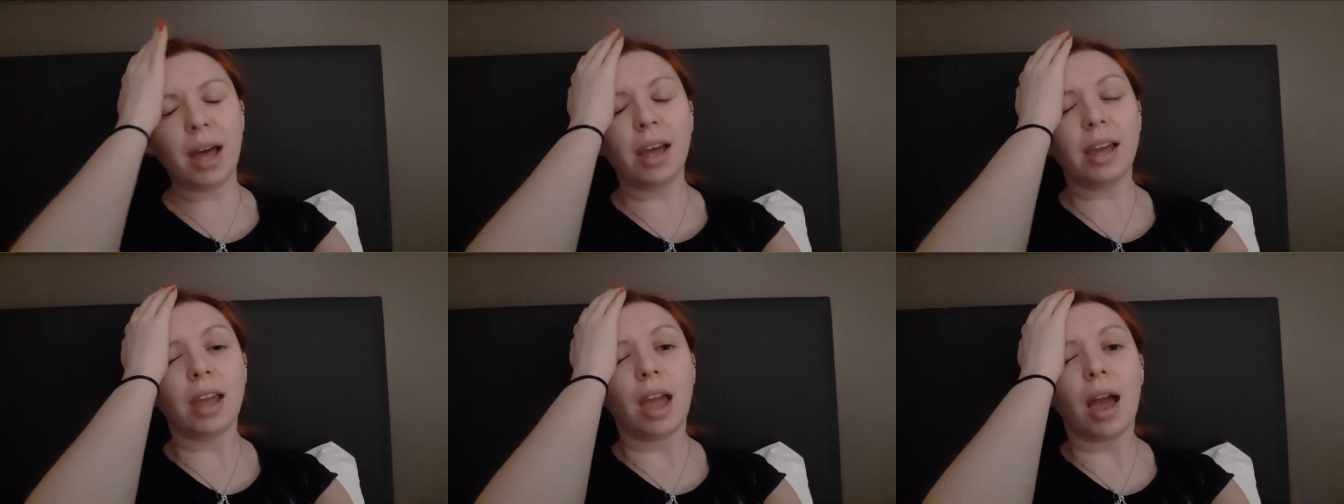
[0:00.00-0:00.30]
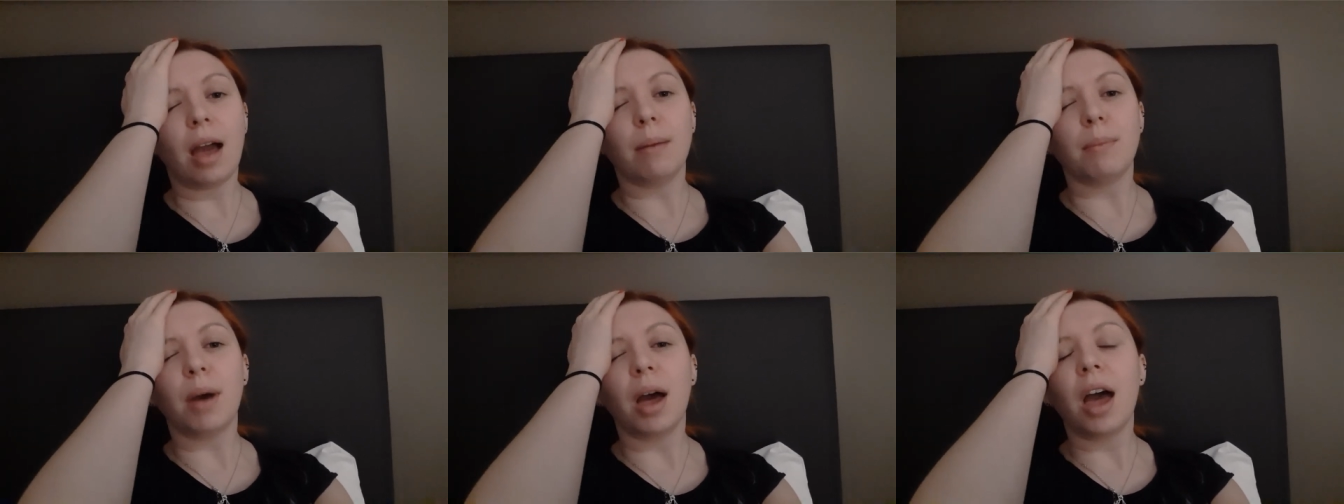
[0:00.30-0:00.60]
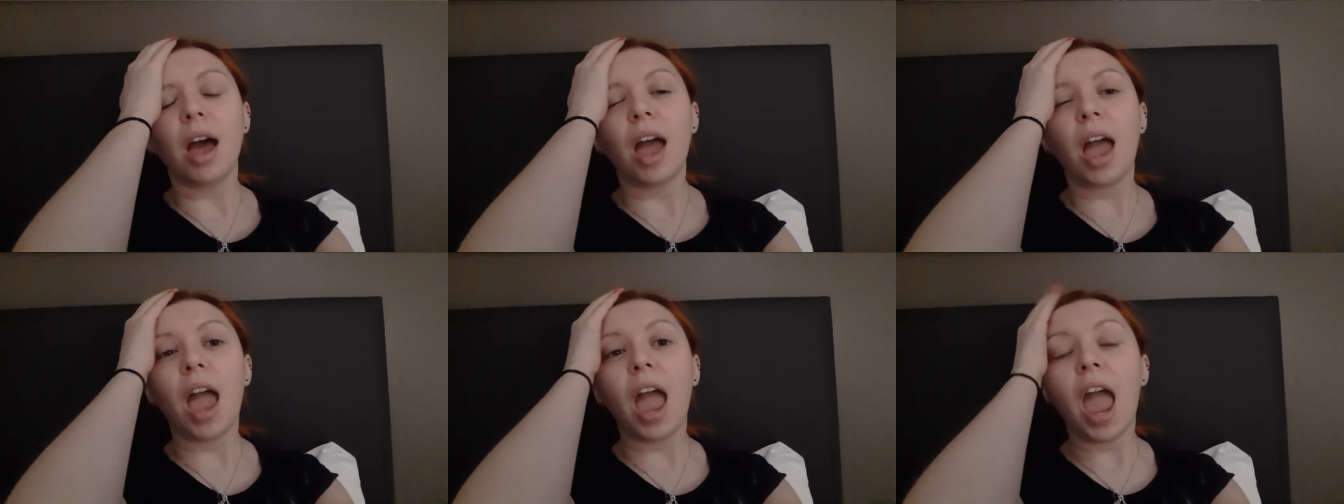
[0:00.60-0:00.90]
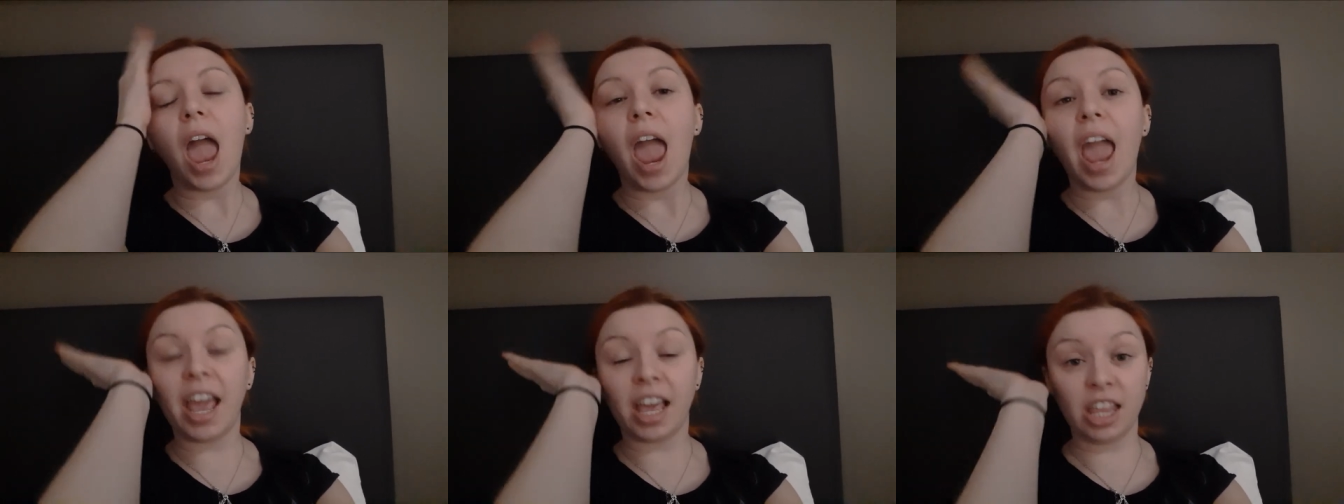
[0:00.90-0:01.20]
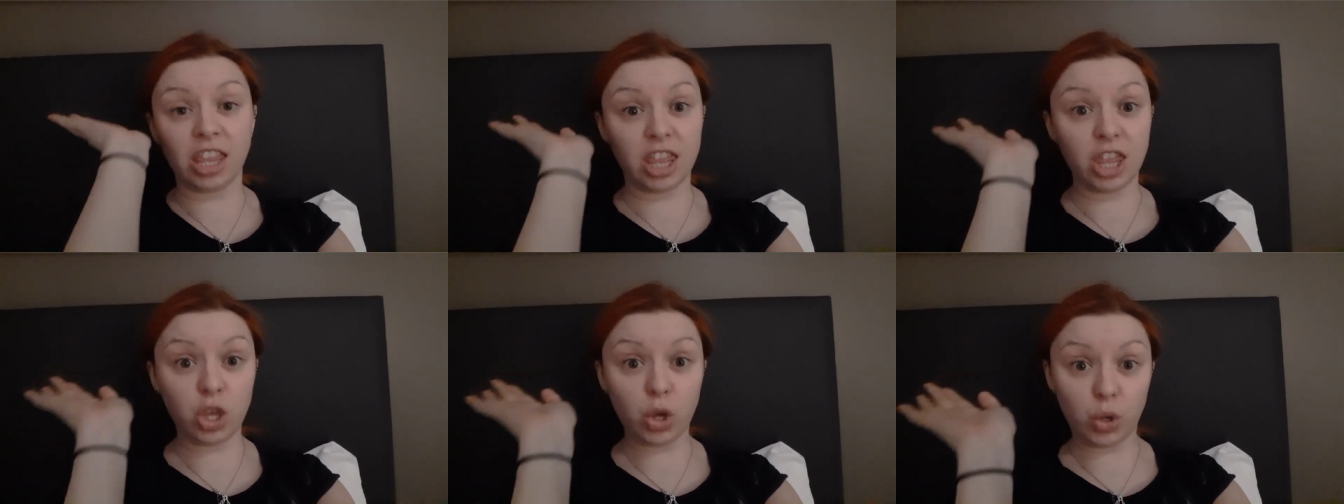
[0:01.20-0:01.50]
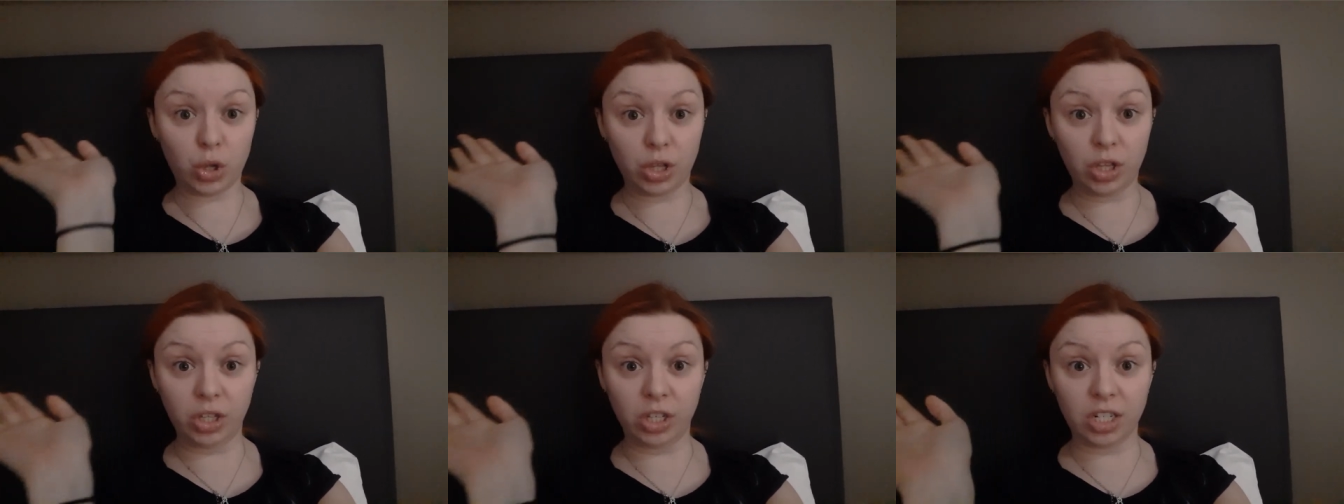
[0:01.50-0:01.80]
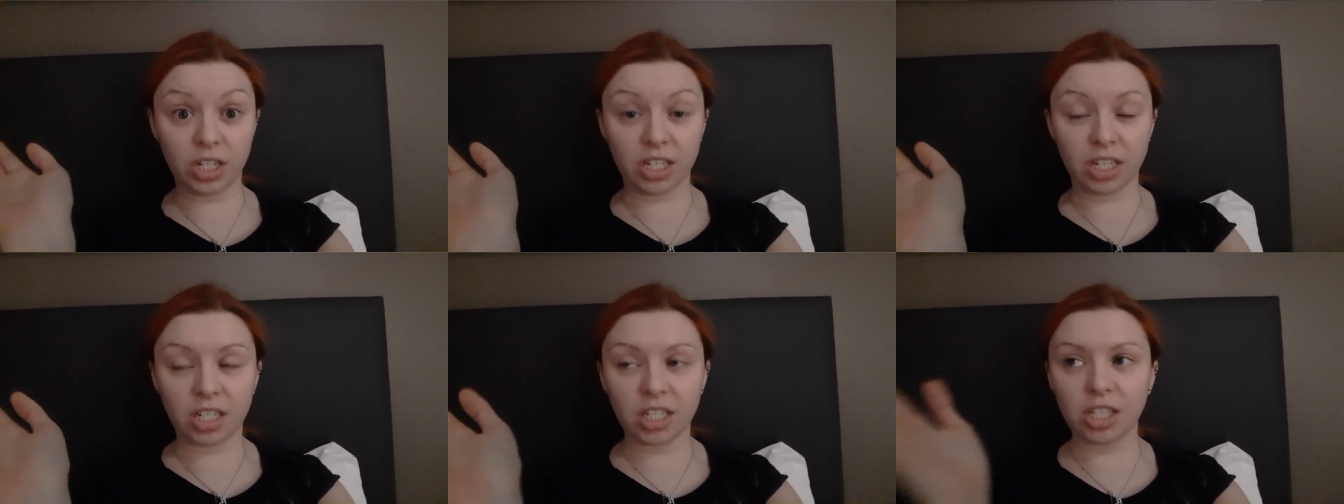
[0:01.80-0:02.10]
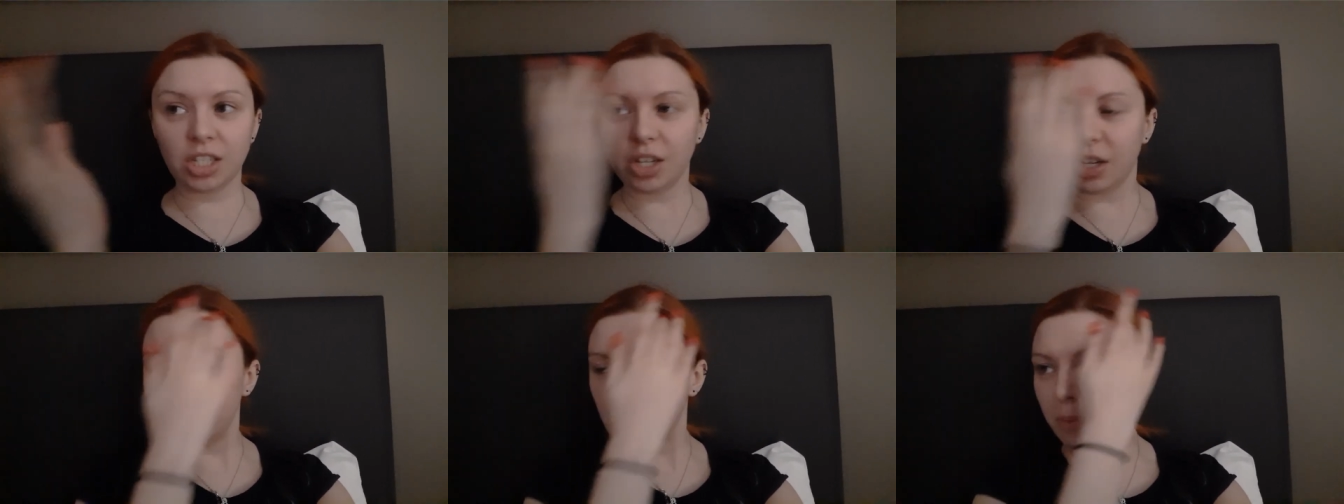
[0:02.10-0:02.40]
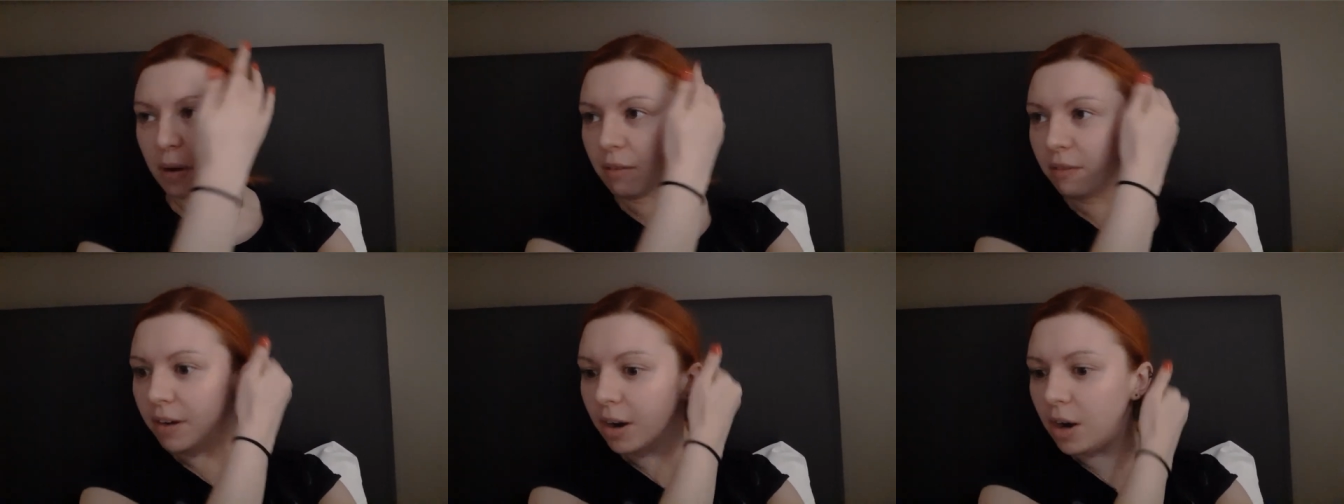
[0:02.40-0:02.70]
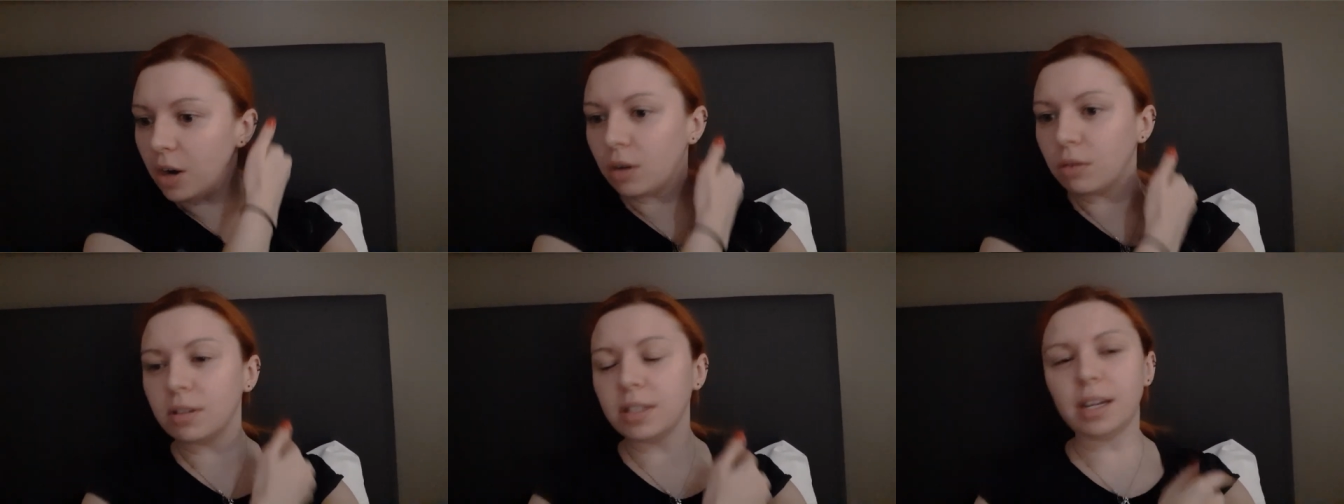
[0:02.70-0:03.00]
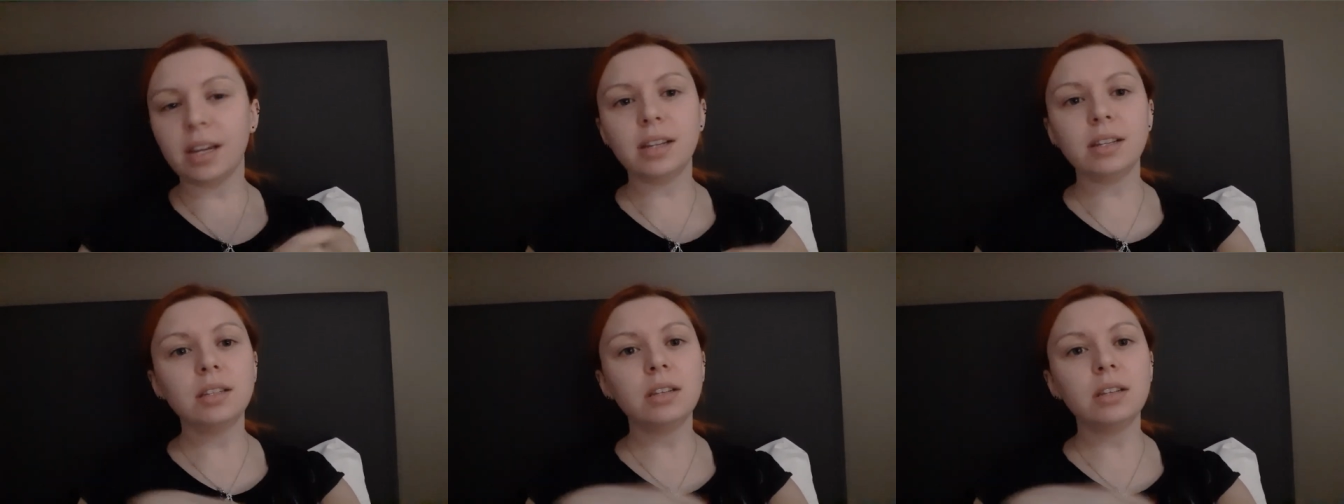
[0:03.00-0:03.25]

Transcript: I am exhausted, so it's been a very long day.